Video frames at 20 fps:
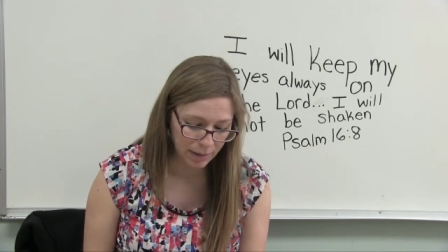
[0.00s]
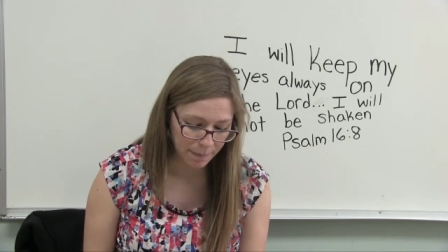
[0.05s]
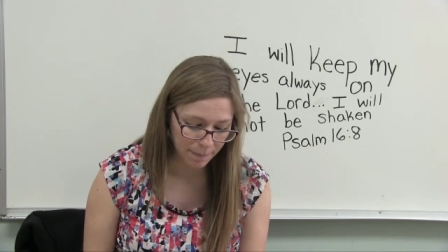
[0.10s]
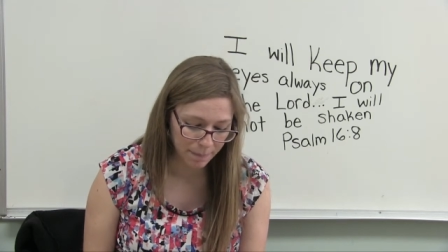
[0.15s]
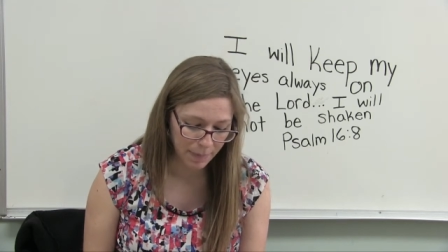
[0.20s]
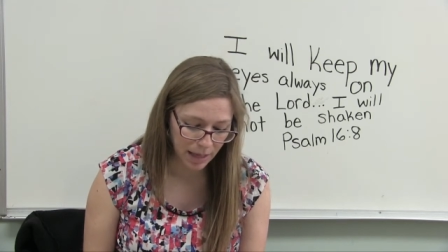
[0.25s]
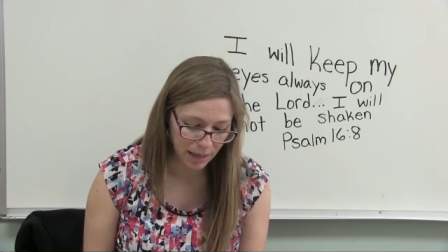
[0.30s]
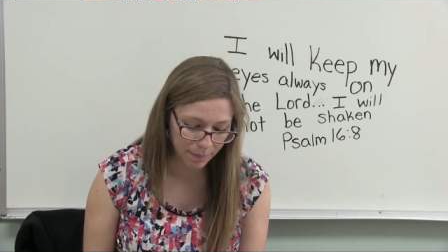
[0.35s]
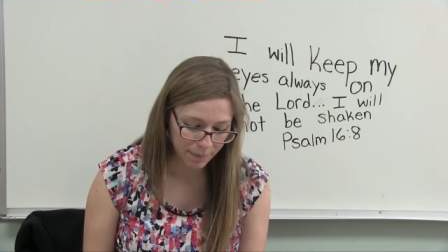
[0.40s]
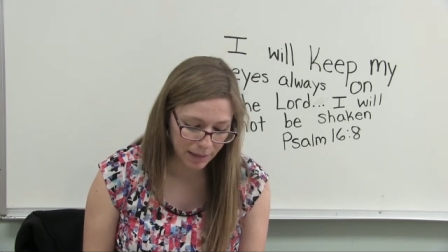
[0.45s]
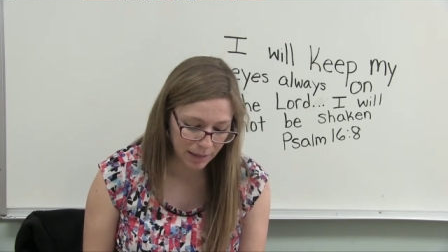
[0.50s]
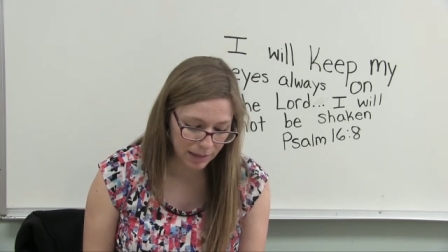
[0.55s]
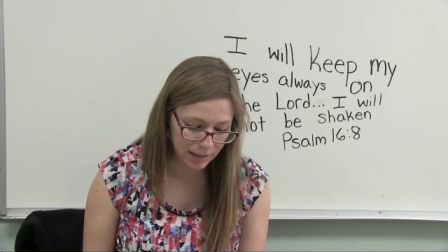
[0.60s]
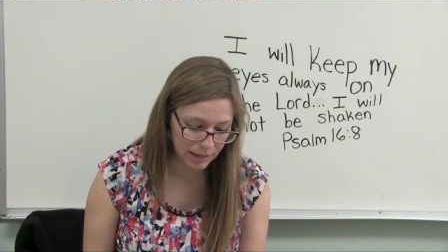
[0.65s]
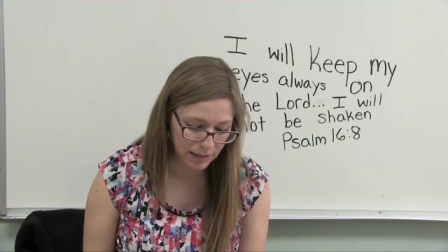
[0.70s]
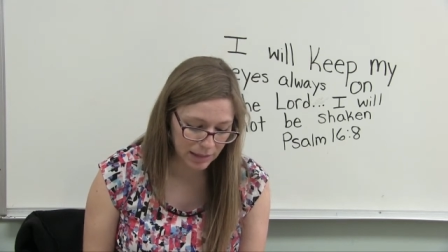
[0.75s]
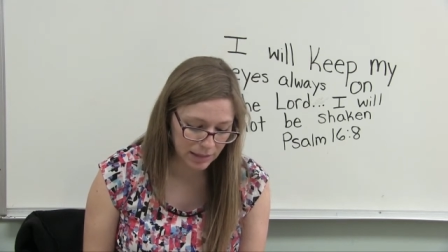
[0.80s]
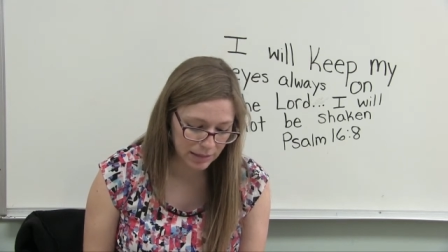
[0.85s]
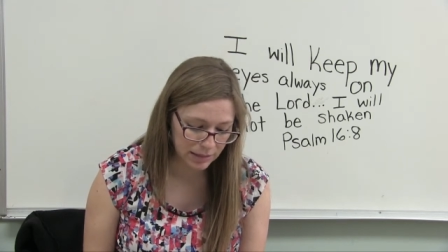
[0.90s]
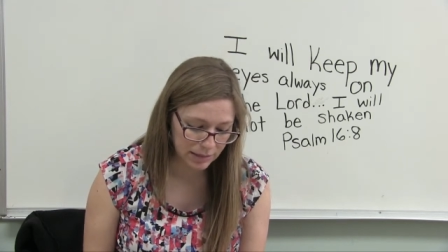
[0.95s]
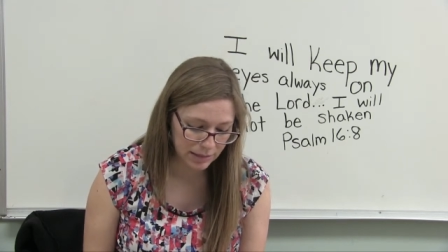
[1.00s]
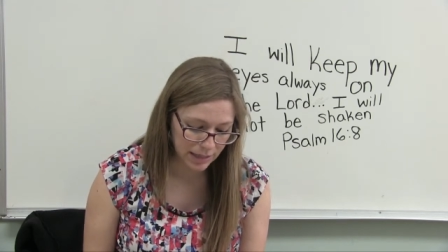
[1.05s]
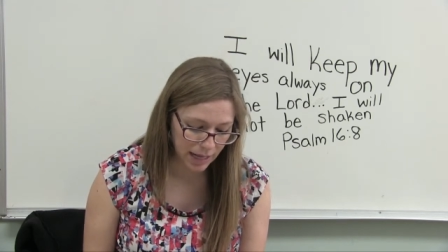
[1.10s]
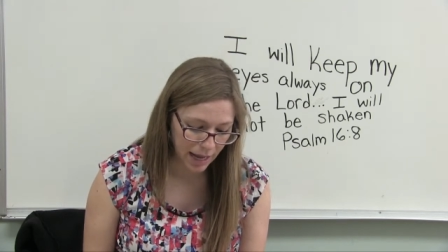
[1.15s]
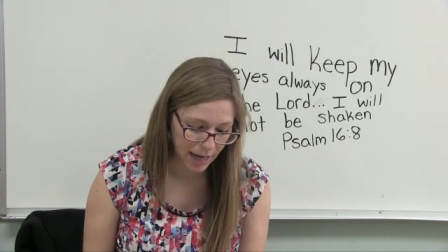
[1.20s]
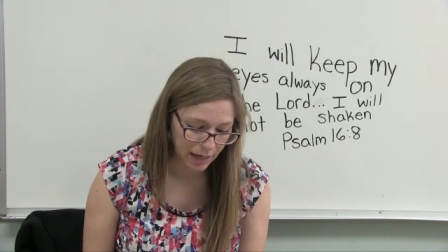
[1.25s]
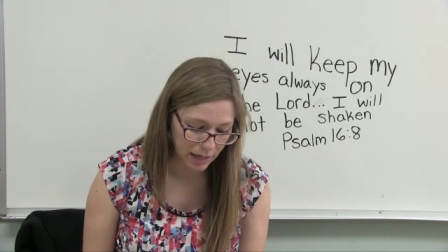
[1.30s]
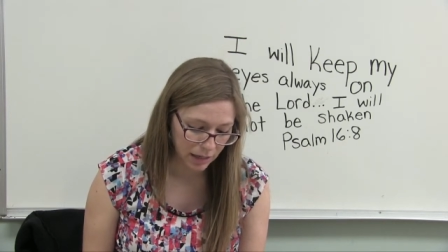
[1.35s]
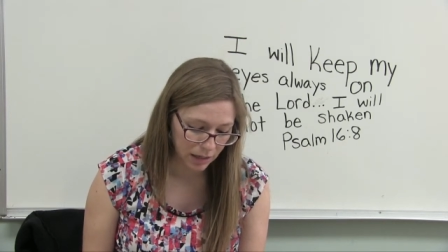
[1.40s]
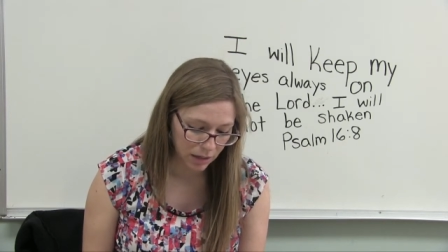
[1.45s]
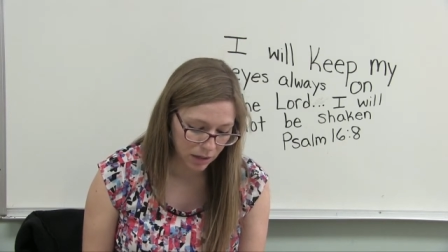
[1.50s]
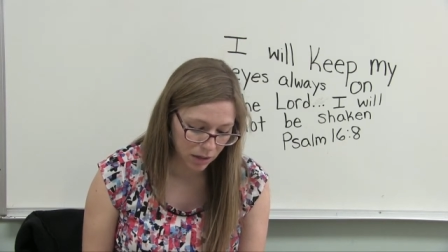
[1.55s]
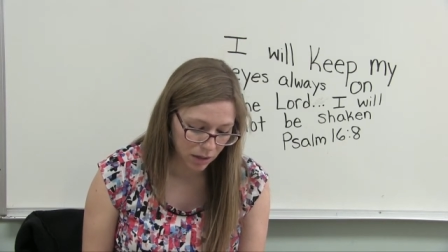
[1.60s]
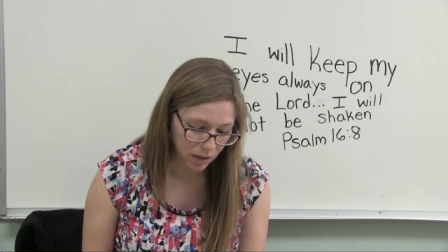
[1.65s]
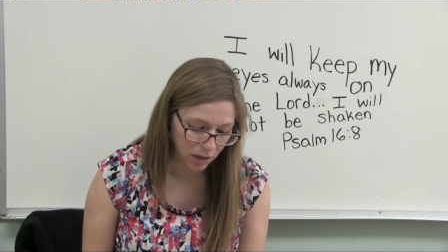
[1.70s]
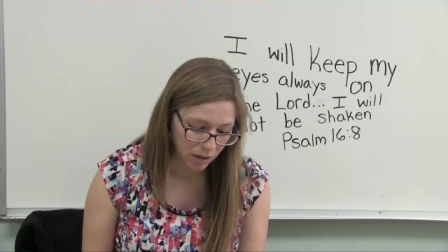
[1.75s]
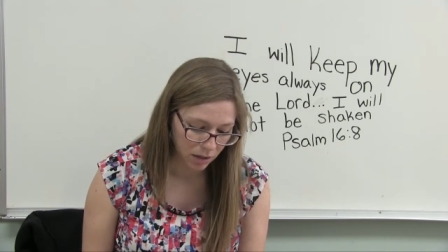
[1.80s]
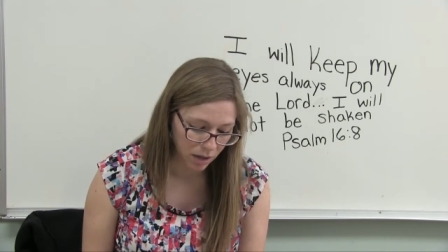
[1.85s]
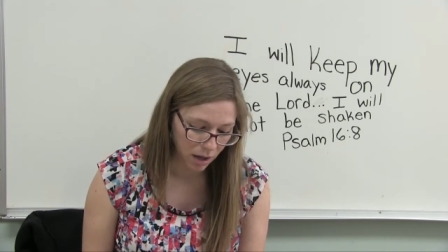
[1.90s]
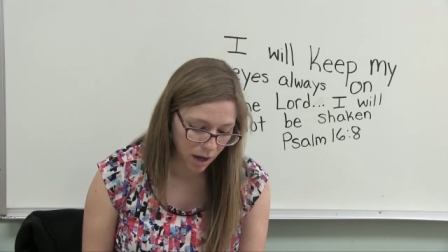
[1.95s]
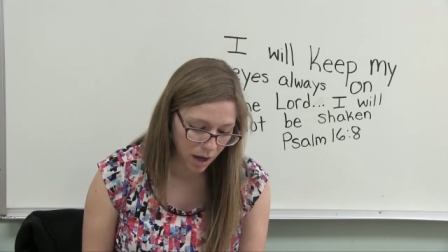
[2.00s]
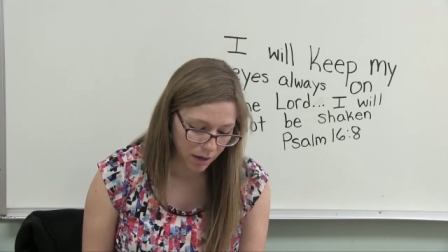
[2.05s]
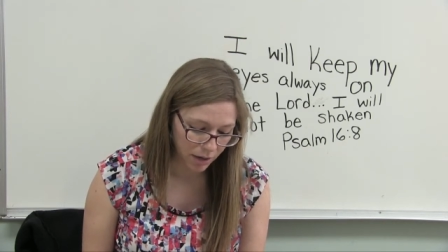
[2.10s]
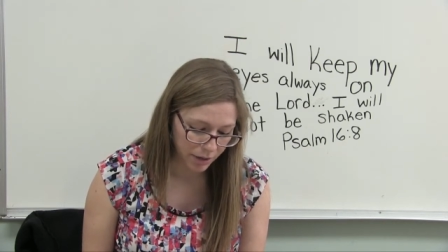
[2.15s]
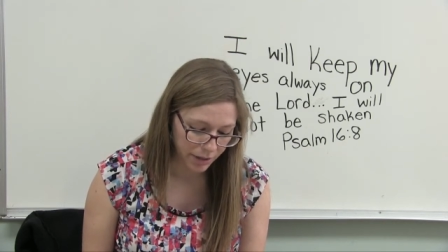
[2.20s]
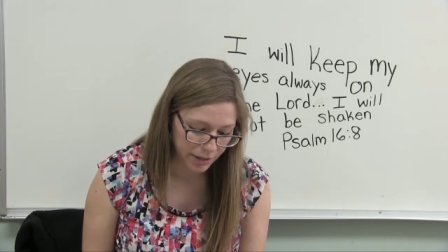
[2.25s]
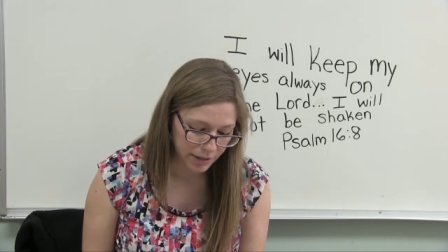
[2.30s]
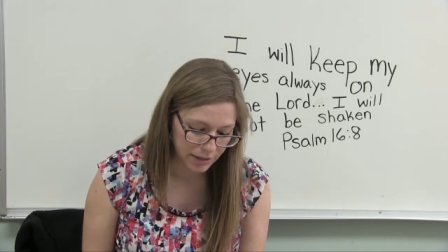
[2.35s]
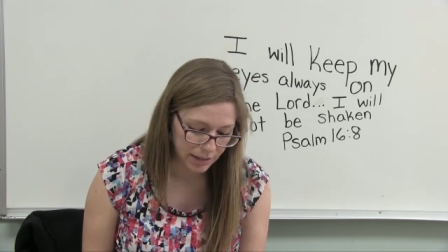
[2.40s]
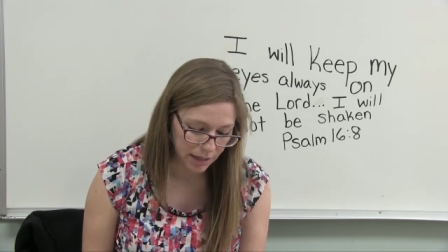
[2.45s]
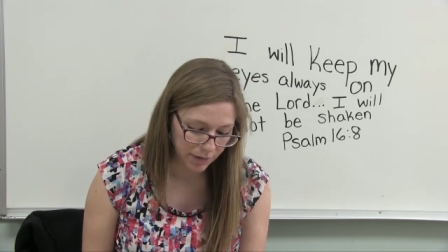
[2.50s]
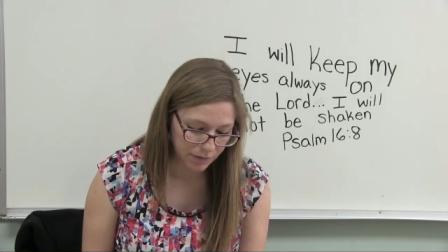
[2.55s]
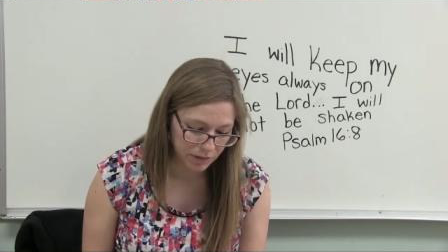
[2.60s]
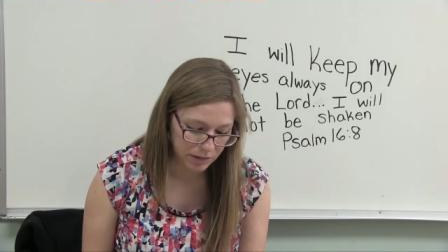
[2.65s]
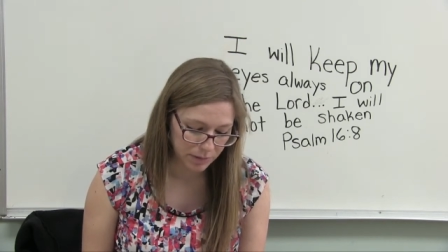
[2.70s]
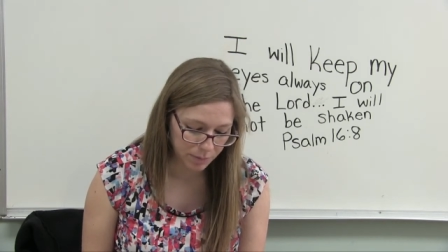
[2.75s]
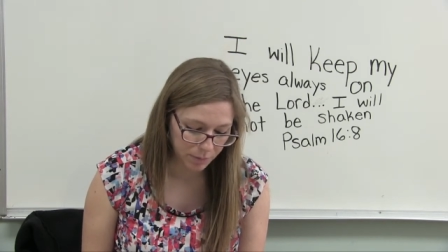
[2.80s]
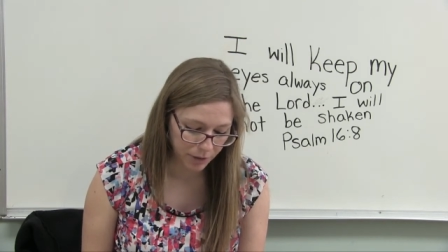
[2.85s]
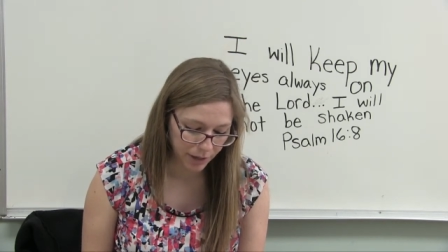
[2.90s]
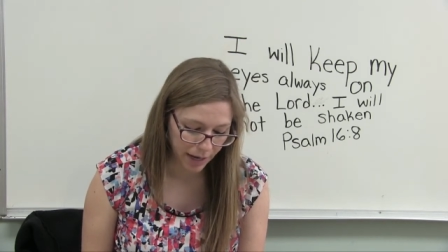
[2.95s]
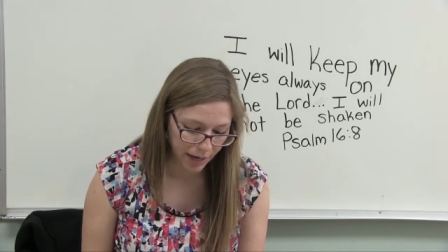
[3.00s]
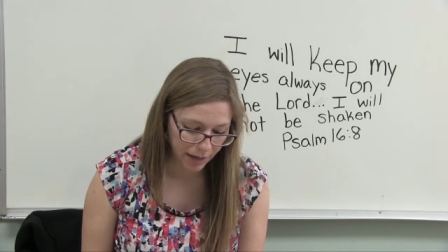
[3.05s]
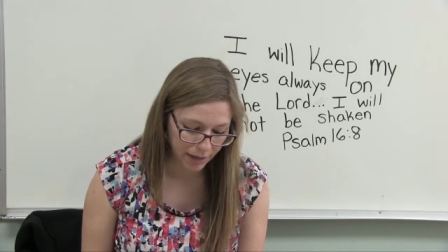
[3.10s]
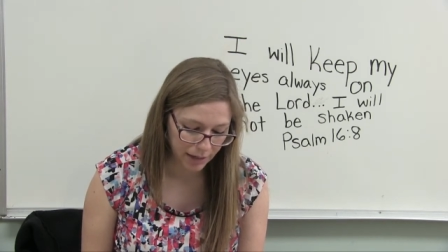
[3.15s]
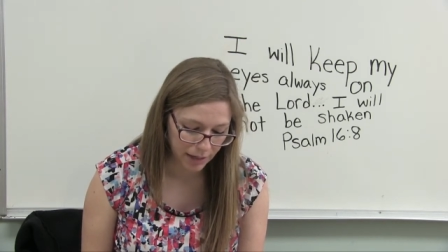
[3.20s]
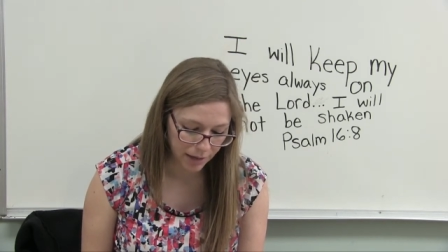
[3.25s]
Make me clean inside. God heard David's prayer.